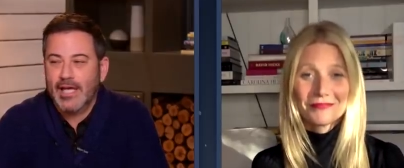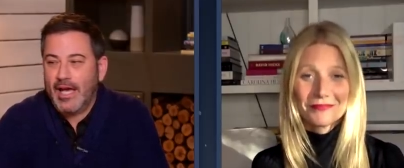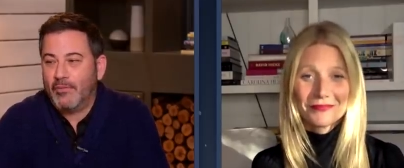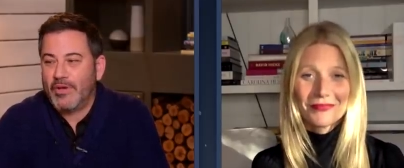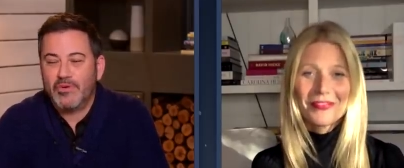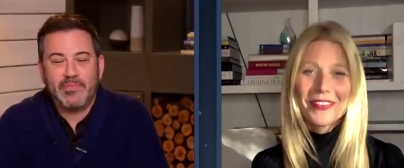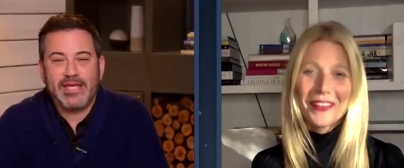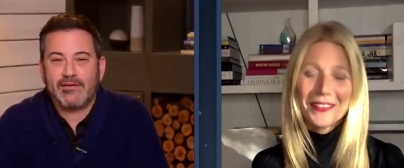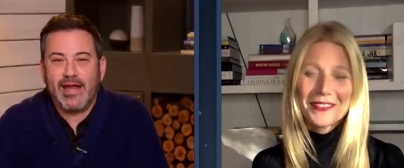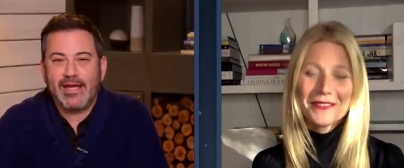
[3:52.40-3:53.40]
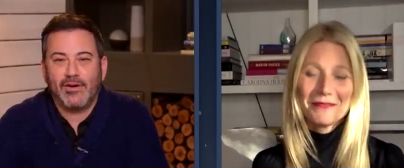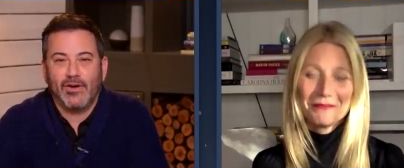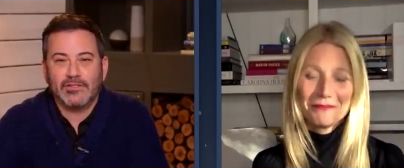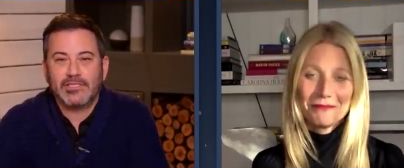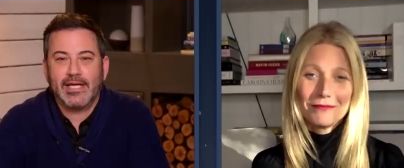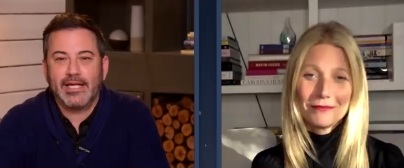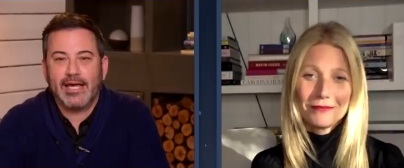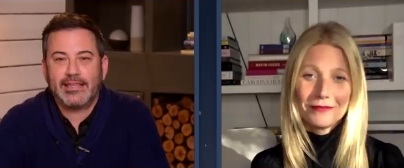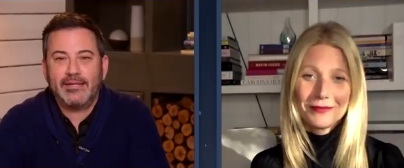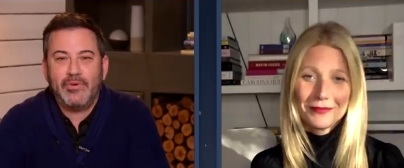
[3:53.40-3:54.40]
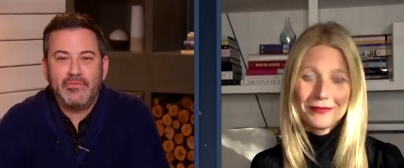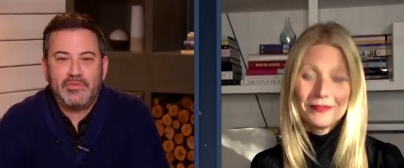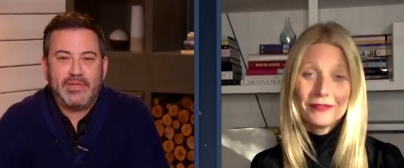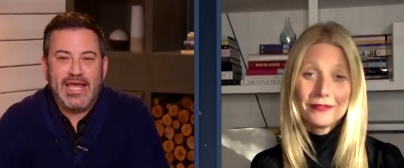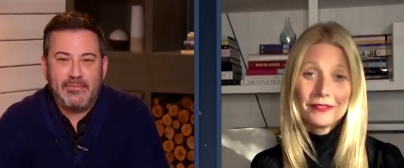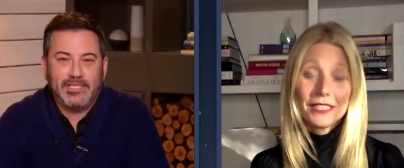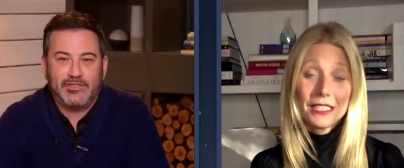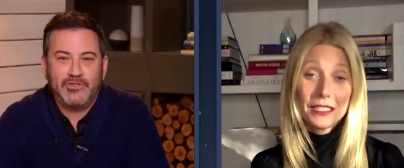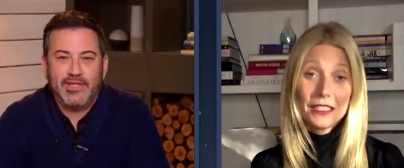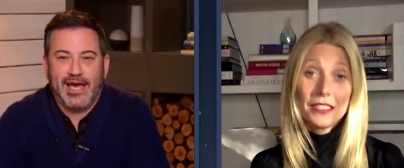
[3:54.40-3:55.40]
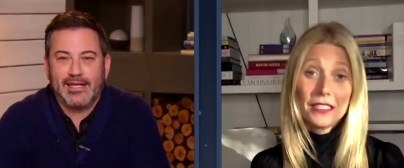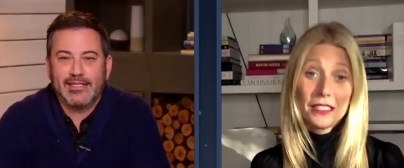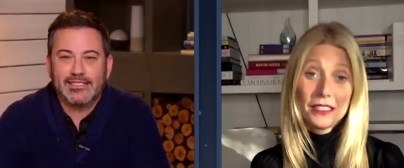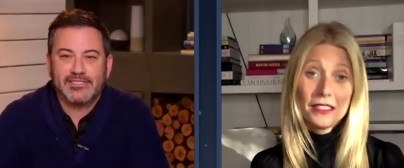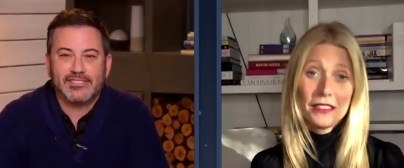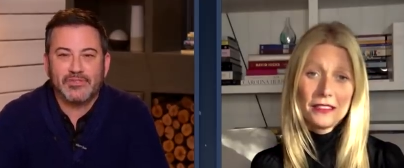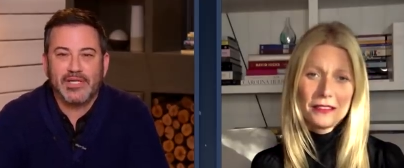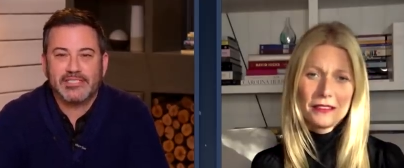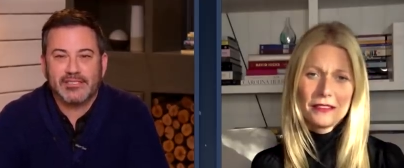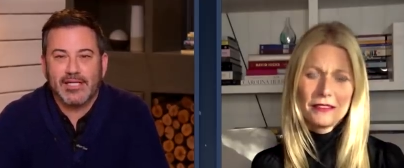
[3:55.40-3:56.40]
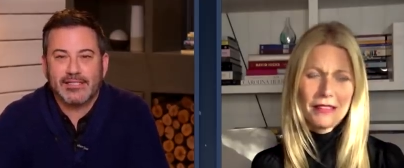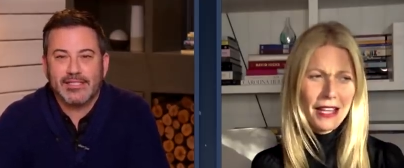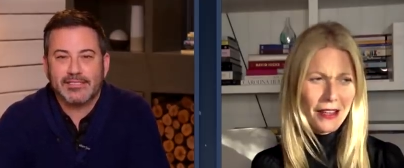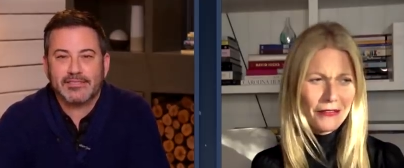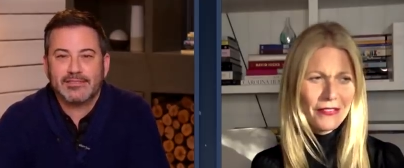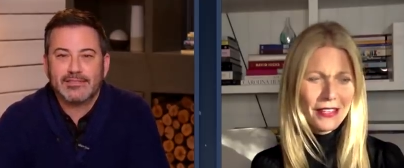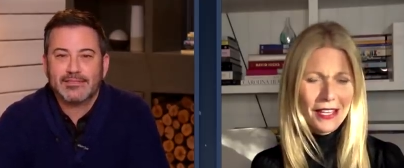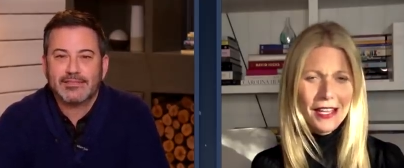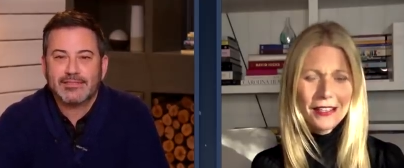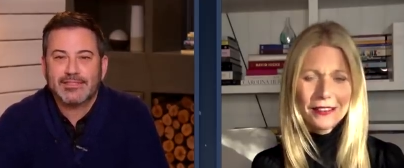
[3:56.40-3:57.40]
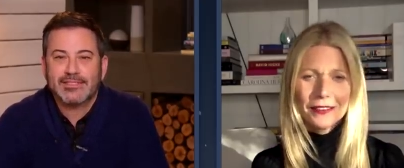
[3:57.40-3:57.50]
Speaker 1: and we would make crank calls. And I think we would have been able to do that in a situation like this. Uh,
Speaker 2: yeah.